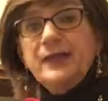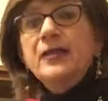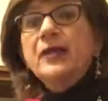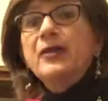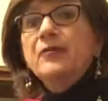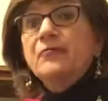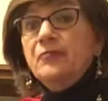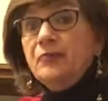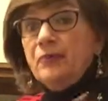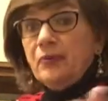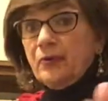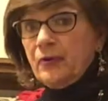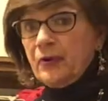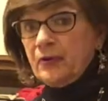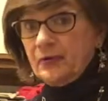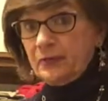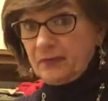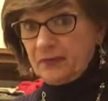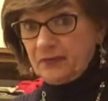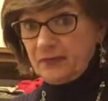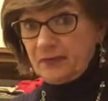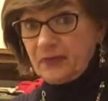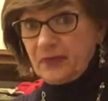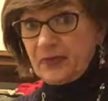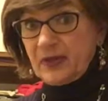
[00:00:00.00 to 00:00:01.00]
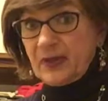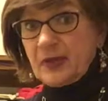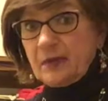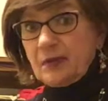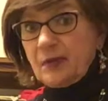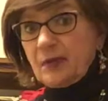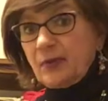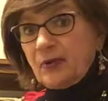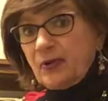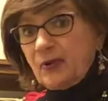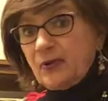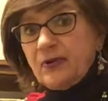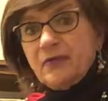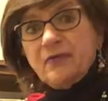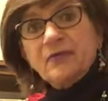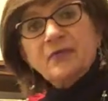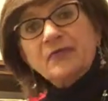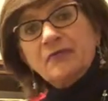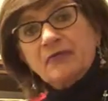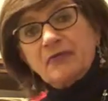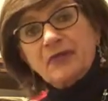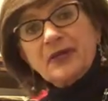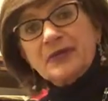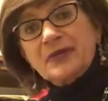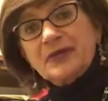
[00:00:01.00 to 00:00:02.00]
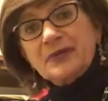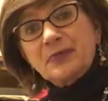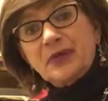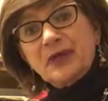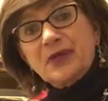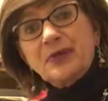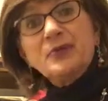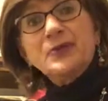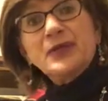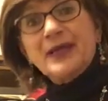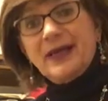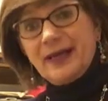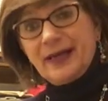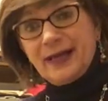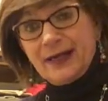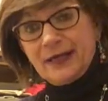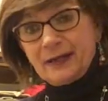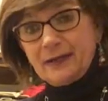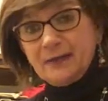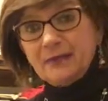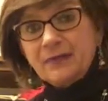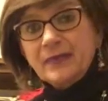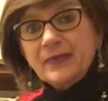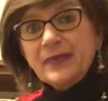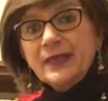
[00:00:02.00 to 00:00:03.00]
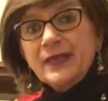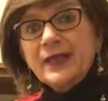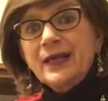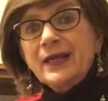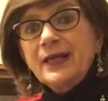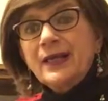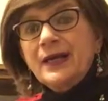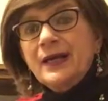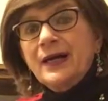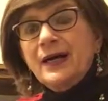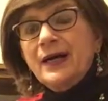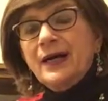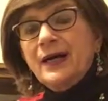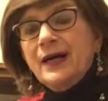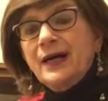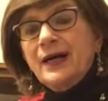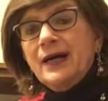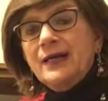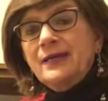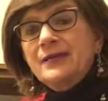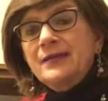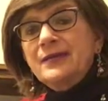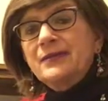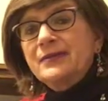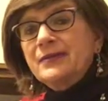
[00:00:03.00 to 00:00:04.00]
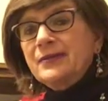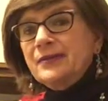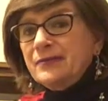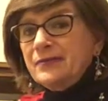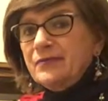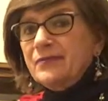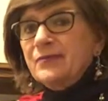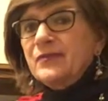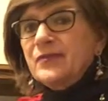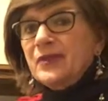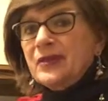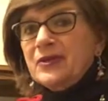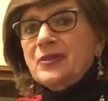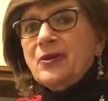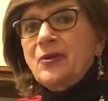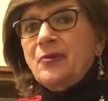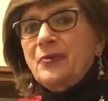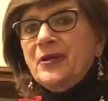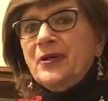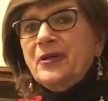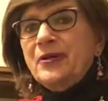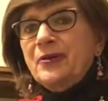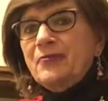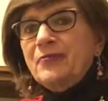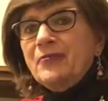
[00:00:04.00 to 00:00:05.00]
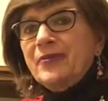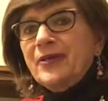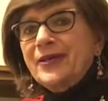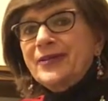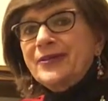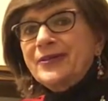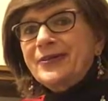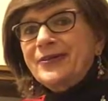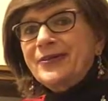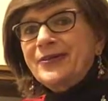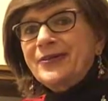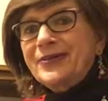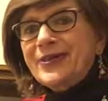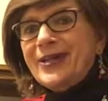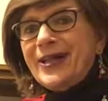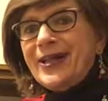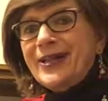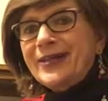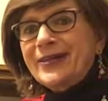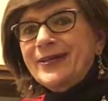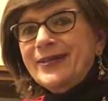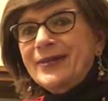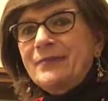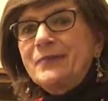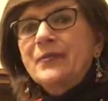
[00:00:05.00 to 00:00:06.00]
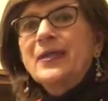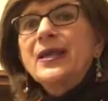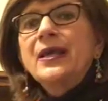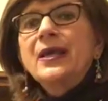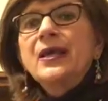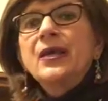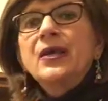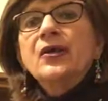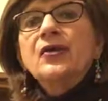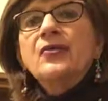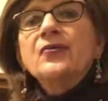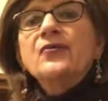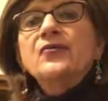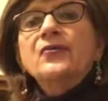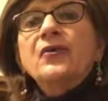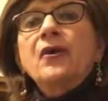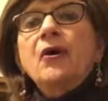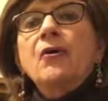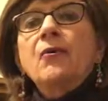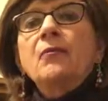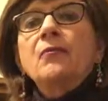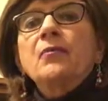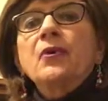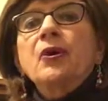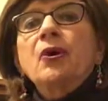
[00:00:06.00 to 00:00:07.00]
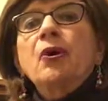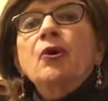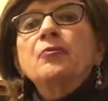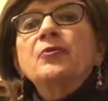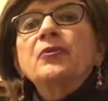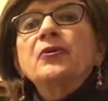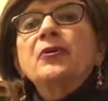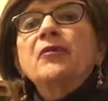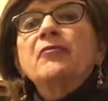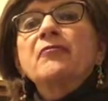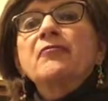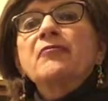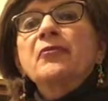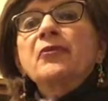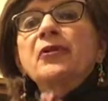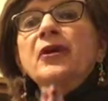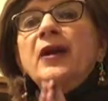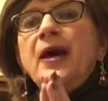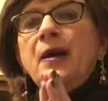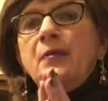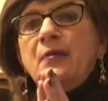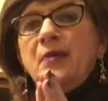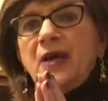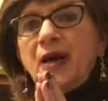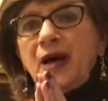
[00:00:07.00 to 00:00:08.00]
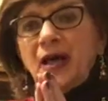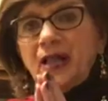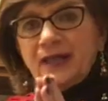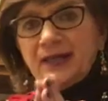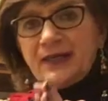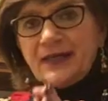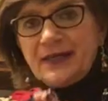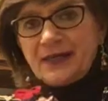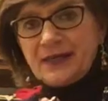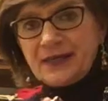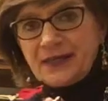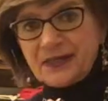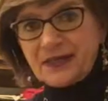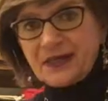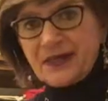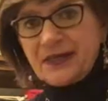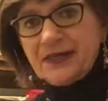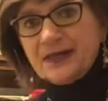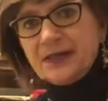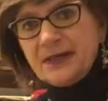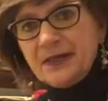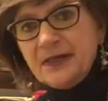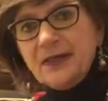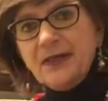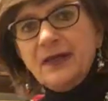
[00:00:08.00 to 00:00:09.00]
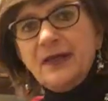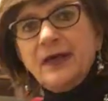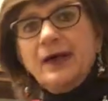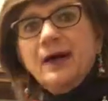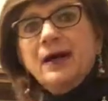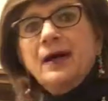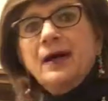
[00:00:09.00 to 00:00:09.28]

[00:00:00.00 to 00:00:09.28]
if you're incapable of, or find somebody who can. Let's all be careful out there this holiday. So, hope you have a very happy holiday season,